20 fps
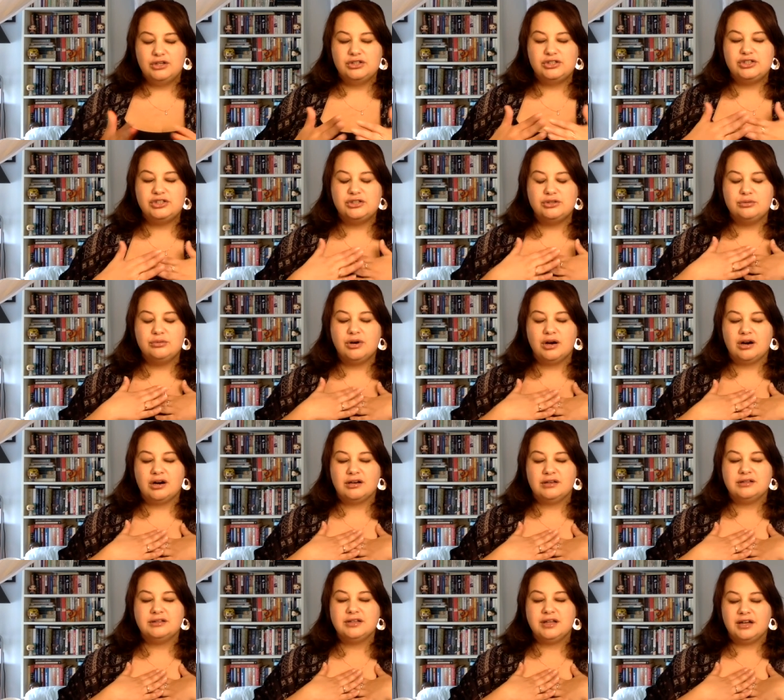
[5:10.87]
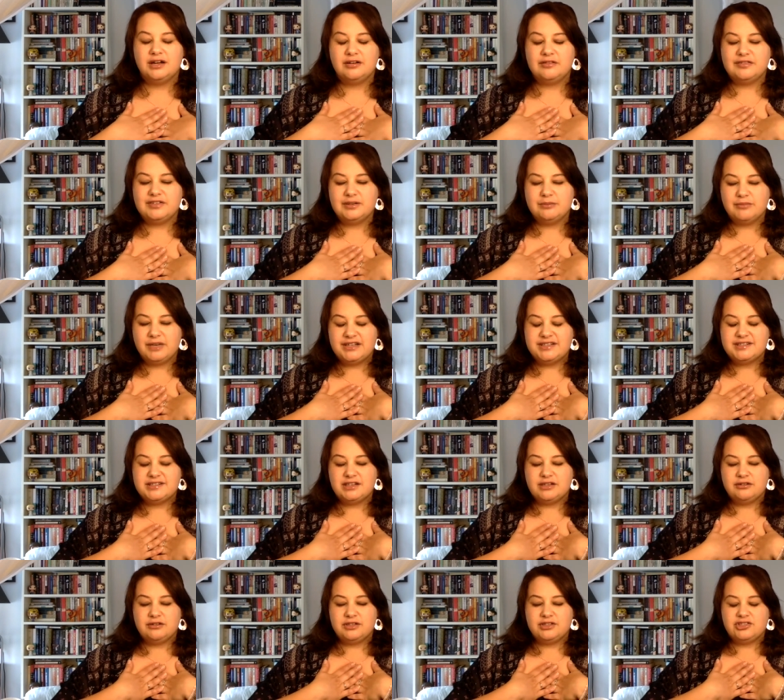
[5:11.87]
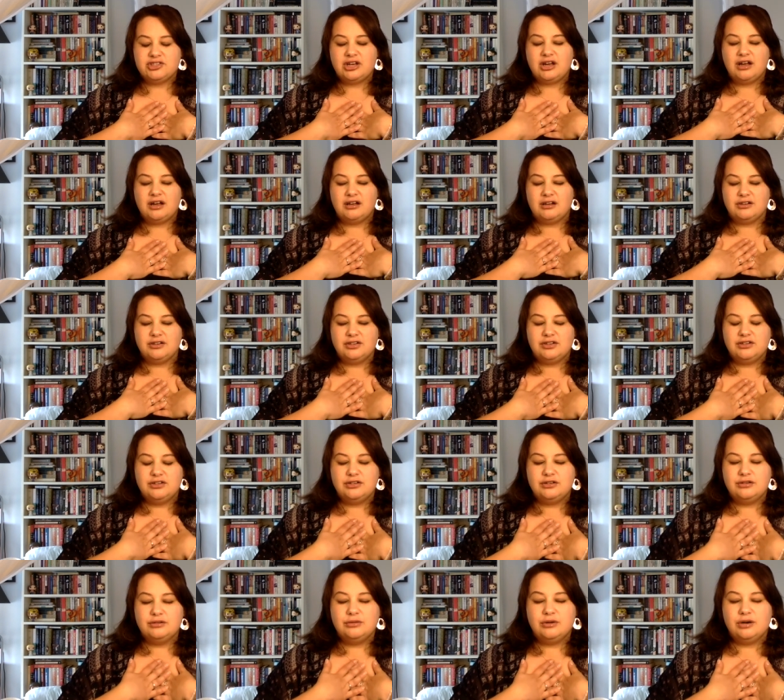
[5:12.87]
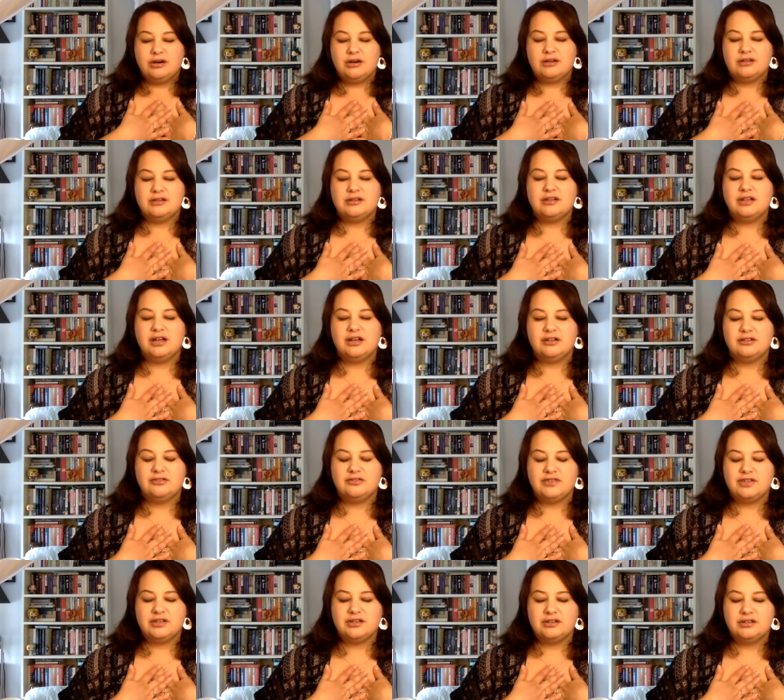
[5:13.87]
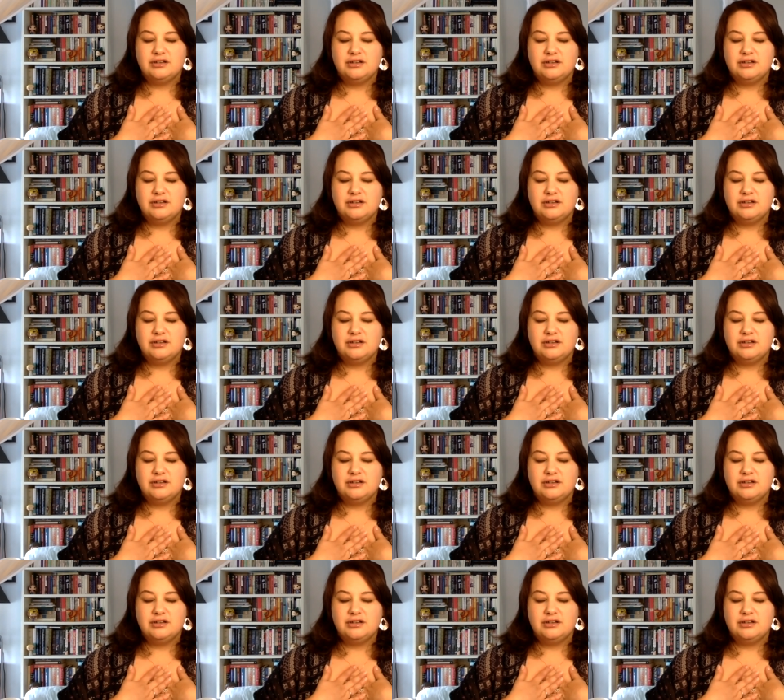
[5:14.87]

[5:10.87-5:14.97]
You are loved, my sacred child. You are loved.